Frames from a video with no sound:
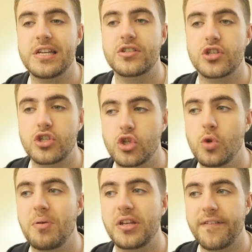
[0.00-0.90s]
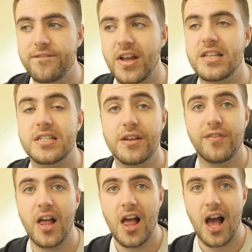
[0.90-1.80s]
He's a super
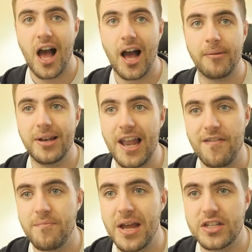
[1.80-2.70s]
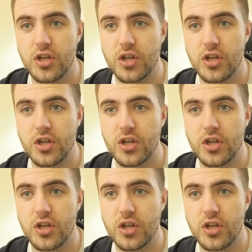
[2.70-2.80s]
defensive left mid,